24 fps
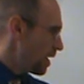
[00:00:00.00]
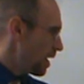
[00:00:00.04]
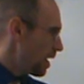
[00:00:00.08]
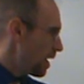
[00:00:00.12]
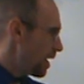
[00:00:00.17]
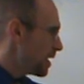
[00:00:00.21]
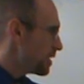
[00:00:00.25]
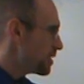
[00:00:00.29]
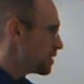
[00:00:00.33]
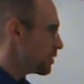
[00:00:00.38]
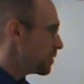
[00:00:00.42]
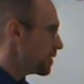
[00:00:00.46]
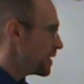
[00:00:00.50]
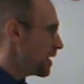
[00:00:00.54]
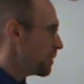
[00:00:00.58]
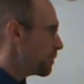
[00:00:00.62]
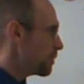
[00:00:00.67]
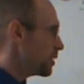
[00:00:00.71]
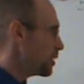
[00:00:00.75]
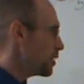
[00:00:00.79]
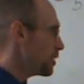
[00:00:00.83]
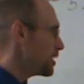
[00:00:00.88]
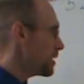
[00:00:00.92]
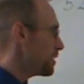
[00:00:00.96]
All right, so again,
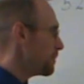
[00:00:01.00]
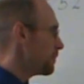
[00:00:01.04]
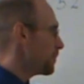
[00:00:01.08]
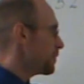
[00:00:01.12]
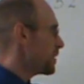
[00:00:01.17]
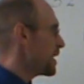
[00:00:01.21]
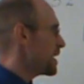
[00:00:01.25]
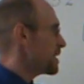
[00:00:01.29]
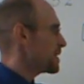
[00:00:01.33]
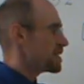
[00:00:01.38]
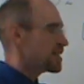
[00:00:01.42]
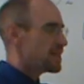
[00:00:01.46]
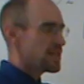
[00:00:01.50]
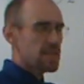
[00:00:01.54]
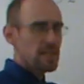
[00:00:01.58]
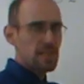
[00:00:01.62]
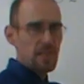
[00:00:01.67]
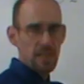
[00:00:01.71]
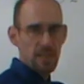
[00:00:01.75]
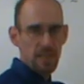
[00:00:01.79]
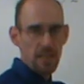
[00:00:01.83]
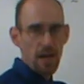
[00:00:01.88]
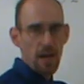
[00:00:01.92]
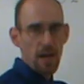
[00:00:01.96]
we're looking for that
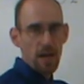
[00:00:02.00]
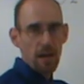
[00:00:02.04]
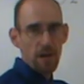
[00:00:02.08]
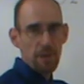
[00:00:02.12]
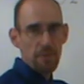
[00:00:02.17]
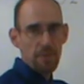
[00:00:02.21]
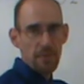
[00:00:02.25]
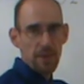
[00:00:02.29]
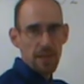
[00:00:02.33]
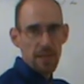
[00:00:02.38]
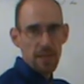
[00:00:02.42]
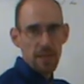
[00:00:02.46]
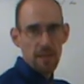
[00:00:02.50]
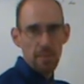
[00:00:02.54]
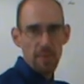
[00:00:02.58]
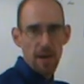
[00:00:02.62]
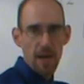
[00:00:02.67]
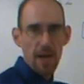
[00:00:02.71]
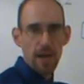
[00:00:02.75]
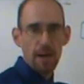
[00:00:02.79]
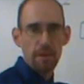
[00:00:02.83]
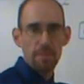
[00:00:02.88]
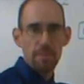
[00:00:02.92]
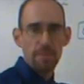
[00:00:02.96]
stuff in the
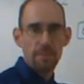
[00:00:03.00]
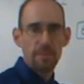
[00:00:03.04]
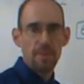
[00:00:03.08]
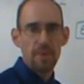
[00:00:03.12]
bottom.